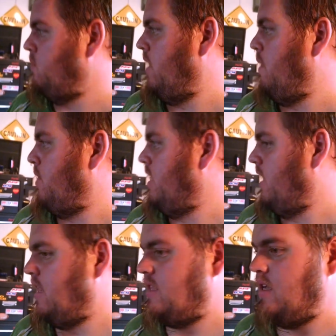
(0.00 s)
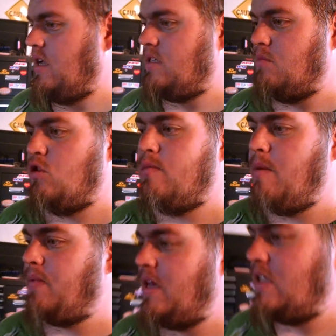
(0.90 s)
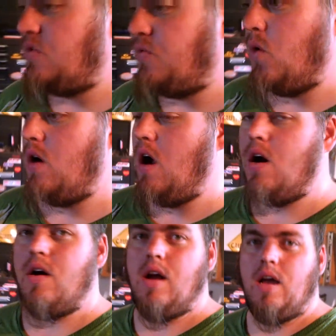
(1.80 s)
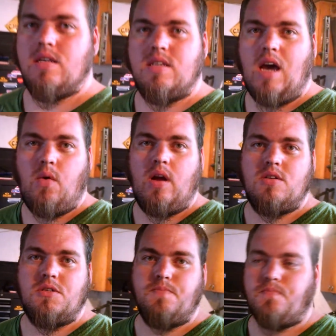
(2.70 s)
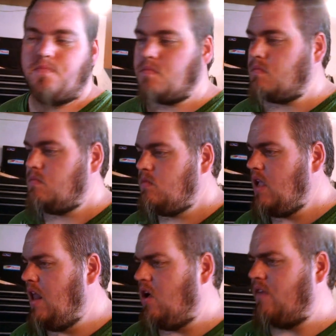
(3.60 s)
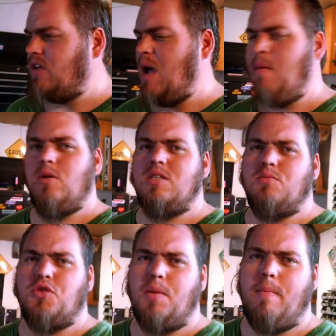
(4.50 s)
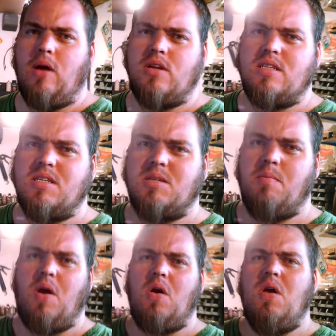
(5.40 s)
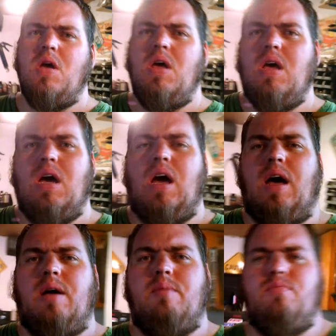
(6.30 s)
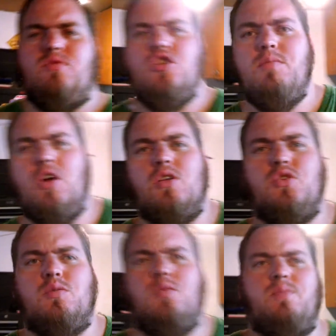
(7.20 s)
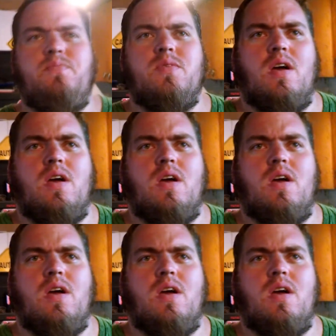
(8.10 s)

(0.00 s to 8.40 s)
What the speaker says: yeah, we're going to get some aluminum plates for our side rails, and I'll have to come up with some sort of mounting system there. Should be all doable.